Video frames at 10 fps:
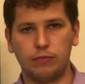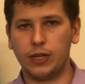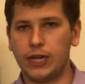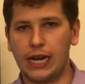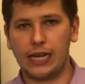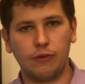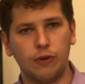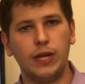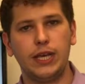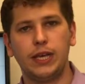look at it every
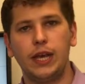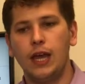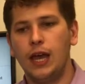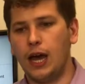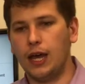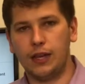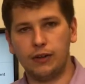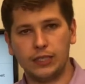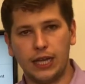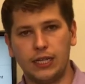week.
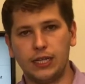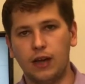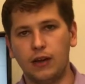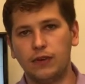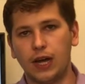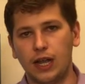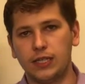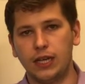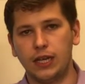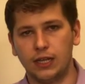There is a ton of
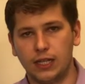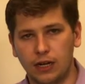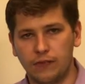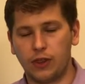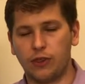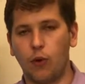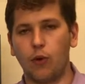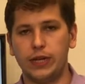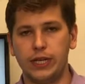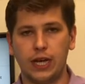content, a ton of
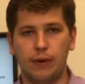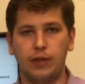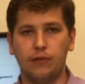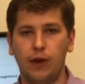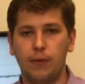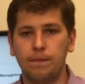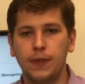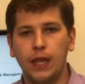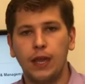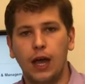authority coming from
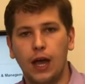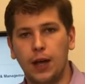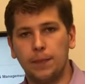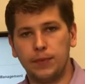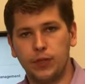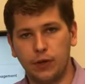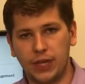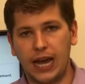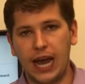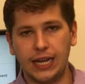
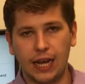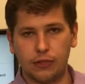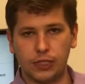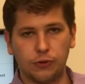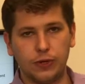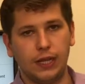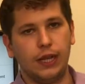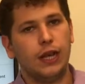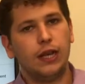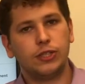the guy down the street.
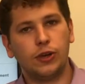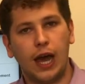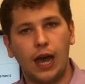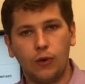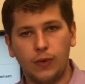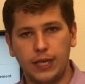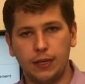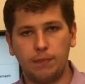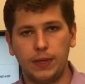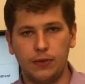So how do we
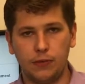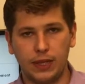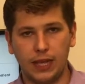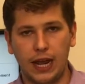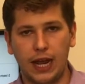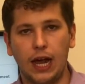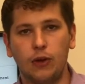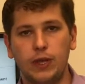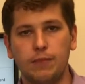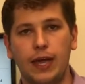compete with that? How
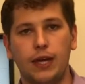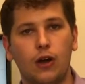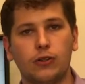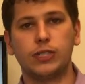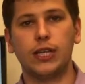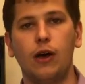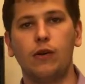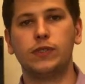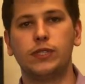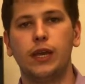do we make
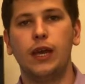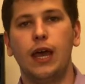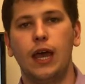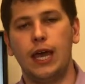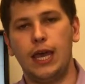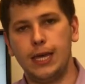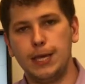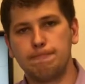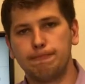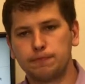ourselves a